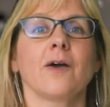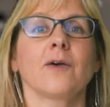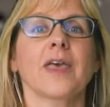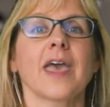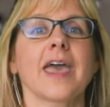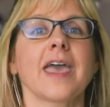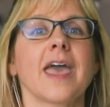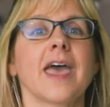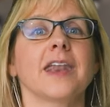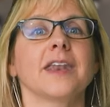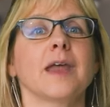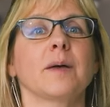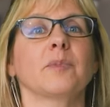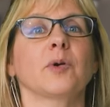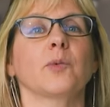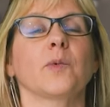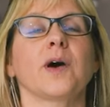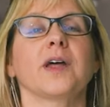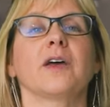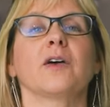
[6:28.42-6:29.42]
Okay, and
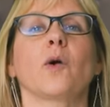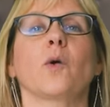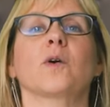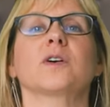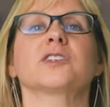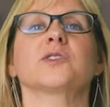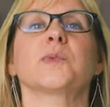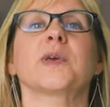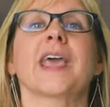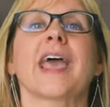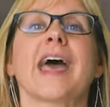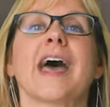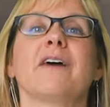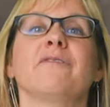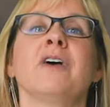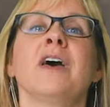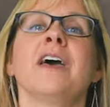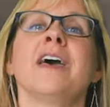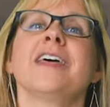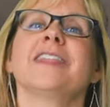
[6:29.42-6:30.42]
number one, of course, we
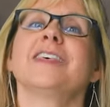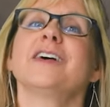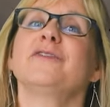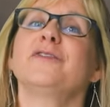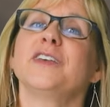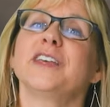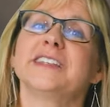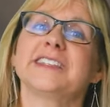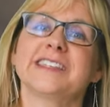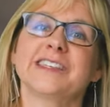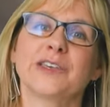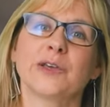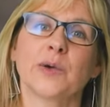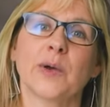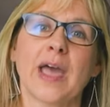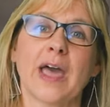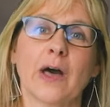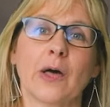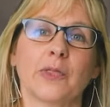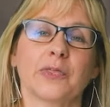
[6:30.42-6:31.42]
have the
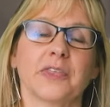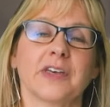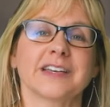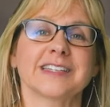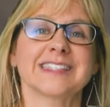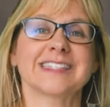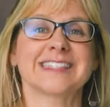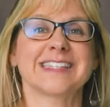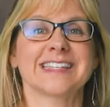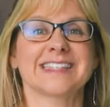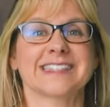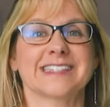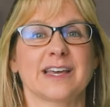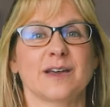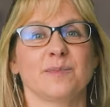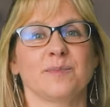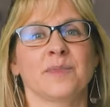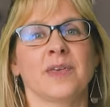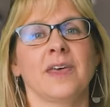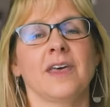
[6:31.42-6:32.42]
VCU Health
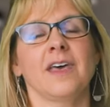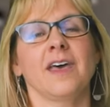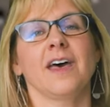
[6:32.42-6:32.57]
System.